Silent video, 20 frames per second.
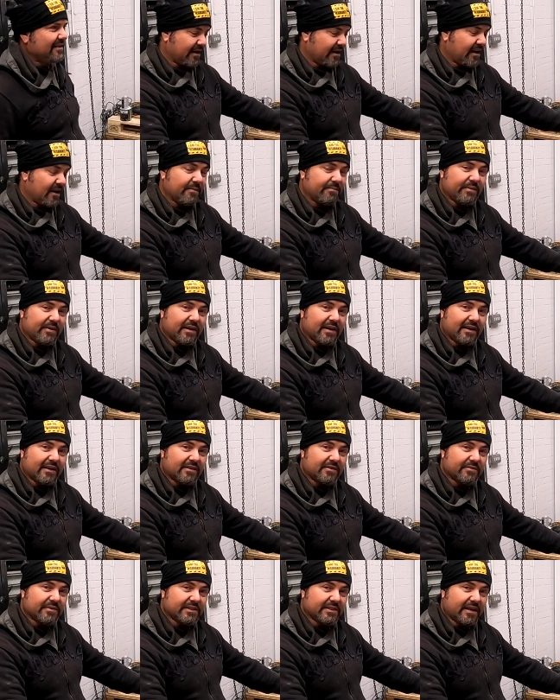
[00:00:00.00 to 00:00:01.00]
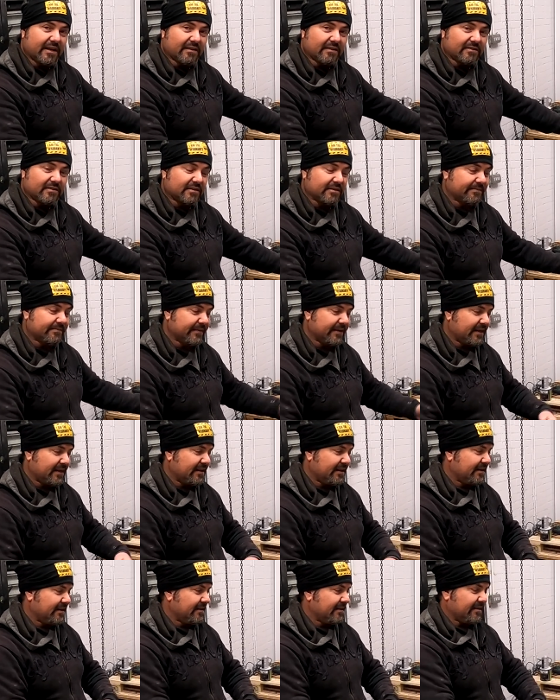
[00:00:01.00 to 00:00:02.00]
I hope you like the result.
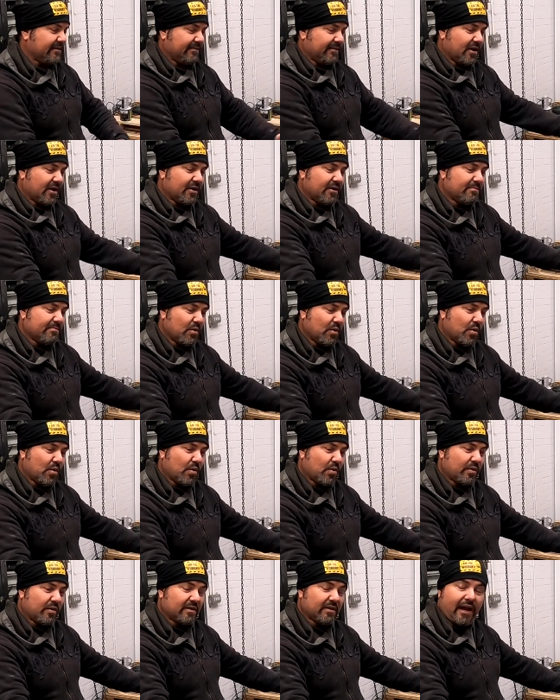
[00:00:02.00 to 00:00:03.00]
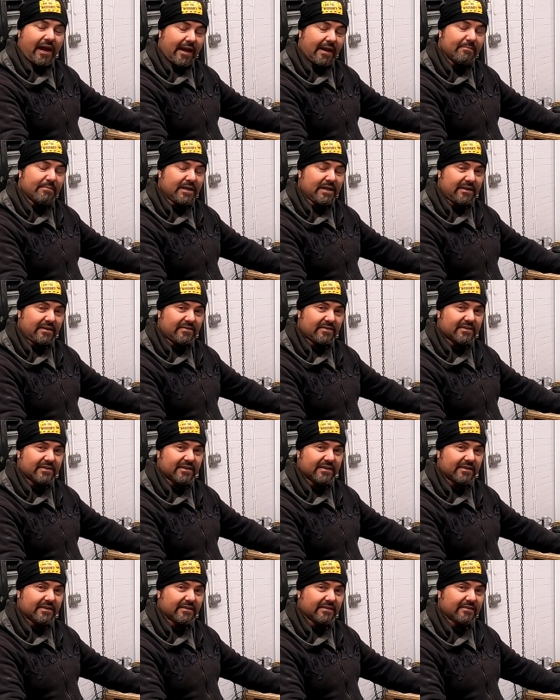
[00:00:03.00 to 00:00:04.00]
No more
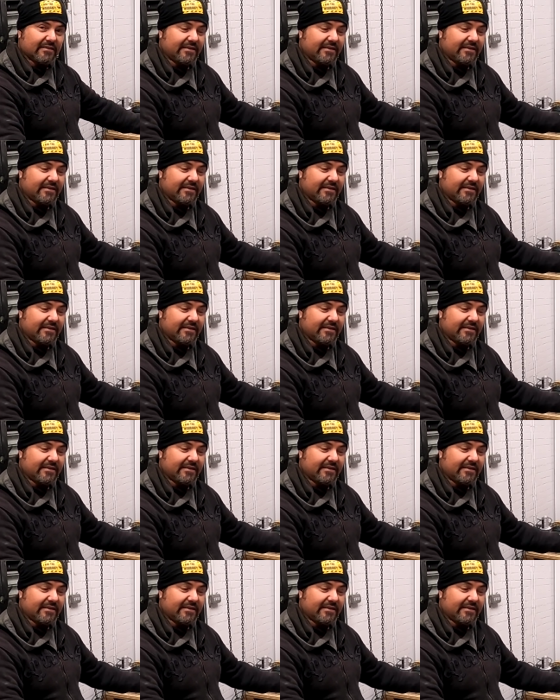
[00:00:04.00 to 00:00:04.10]
ambulance.